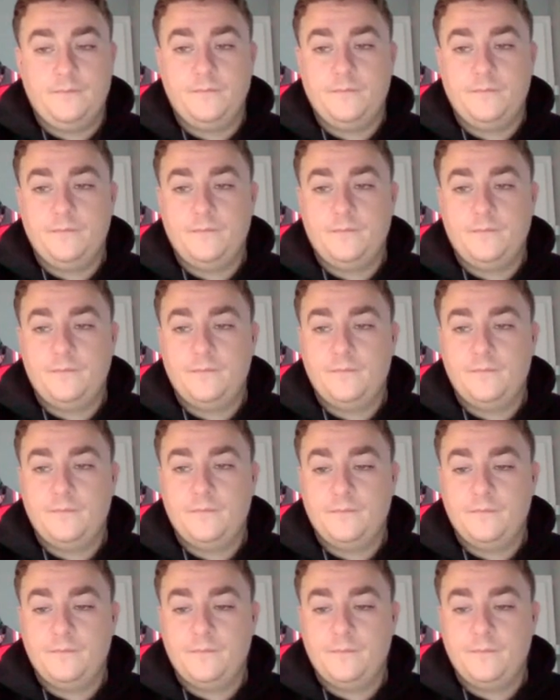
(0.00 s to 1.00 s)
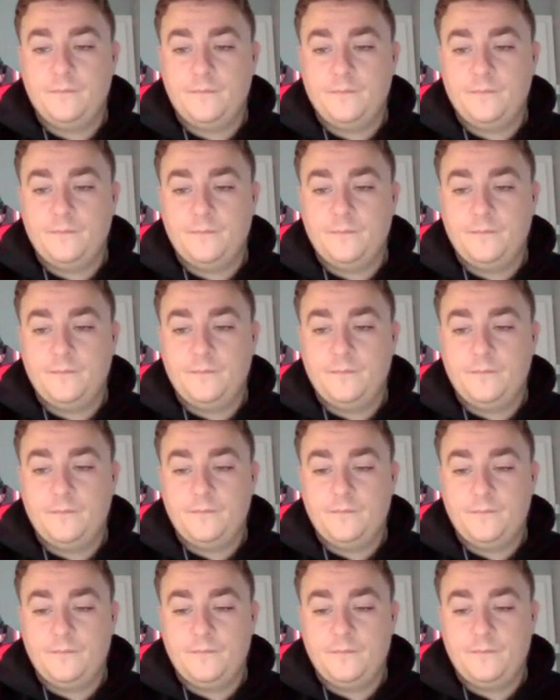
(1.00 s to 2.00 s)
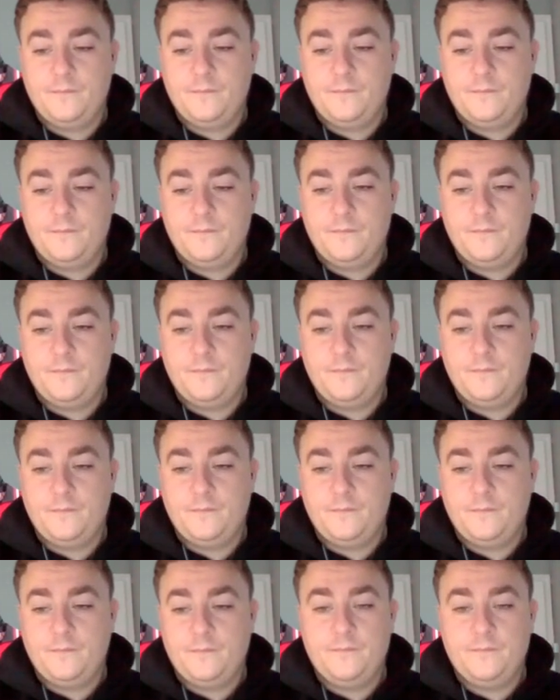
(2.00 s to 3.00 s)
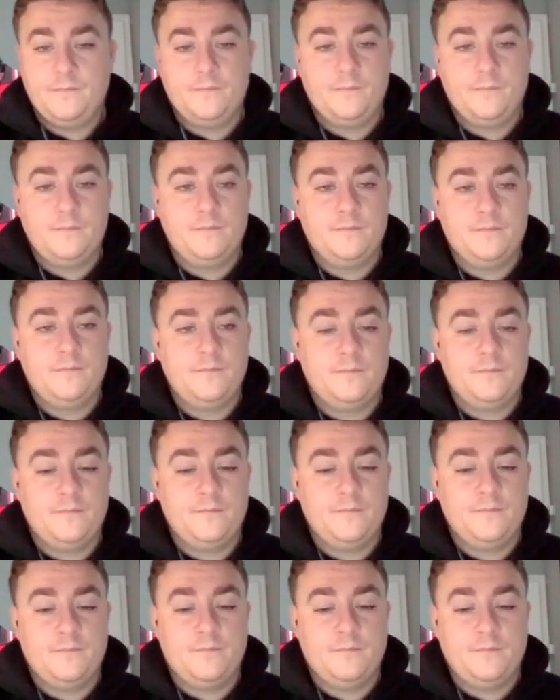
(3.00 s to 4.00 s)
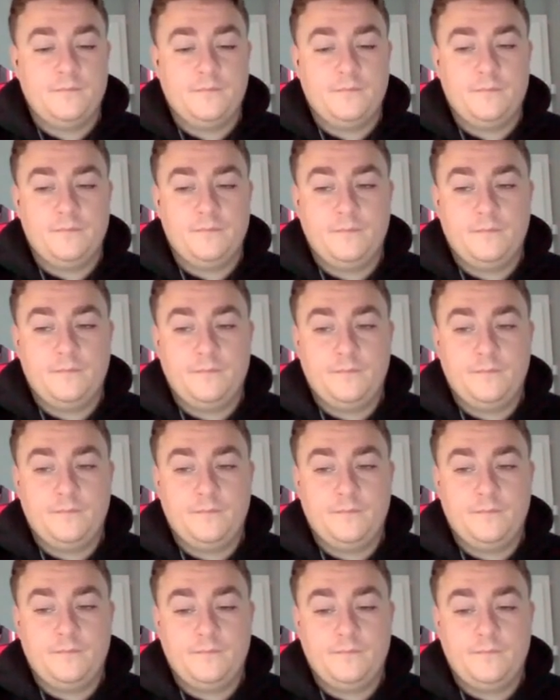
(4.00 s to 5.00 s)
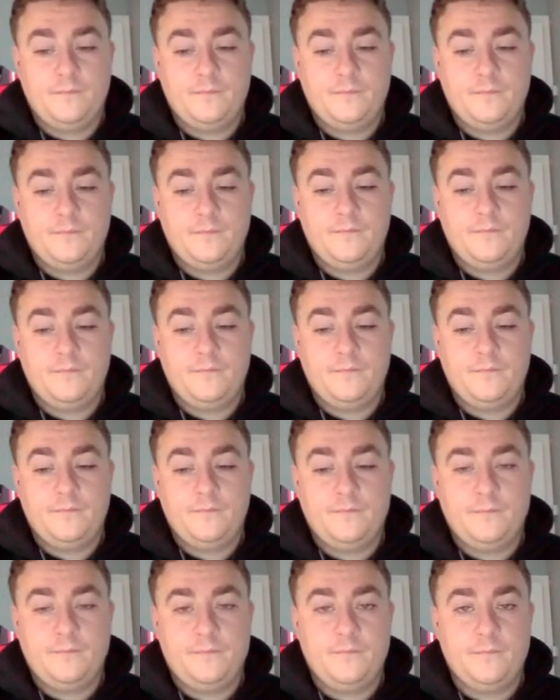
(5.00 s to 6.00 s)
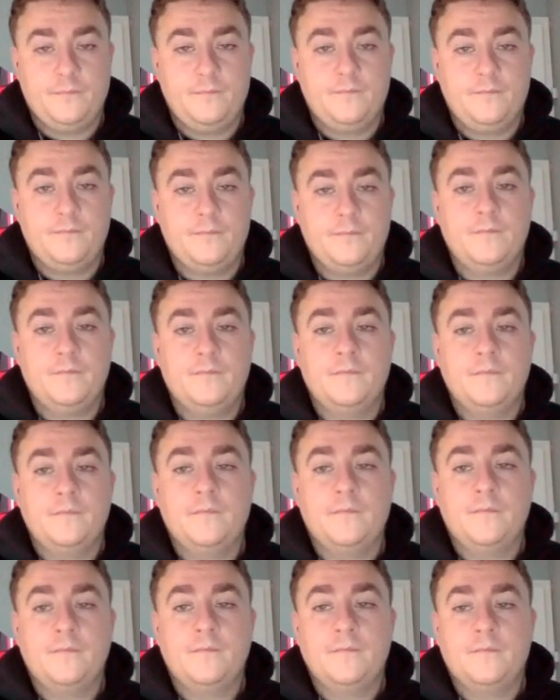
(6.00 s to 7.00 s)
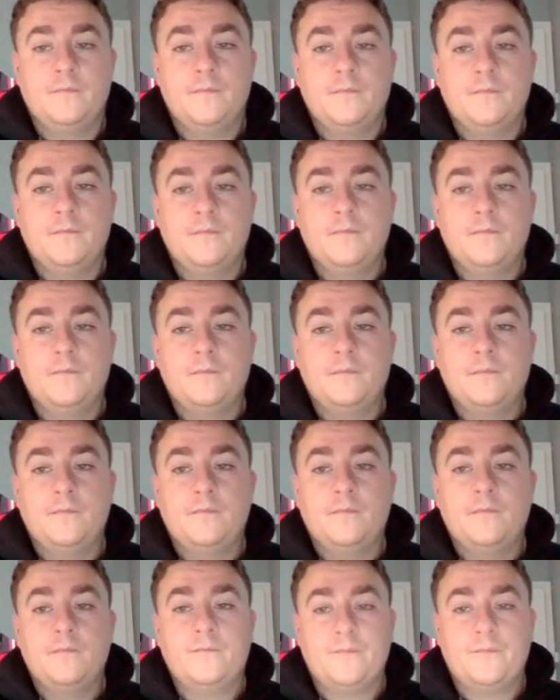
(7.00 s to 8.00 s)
(not speaking)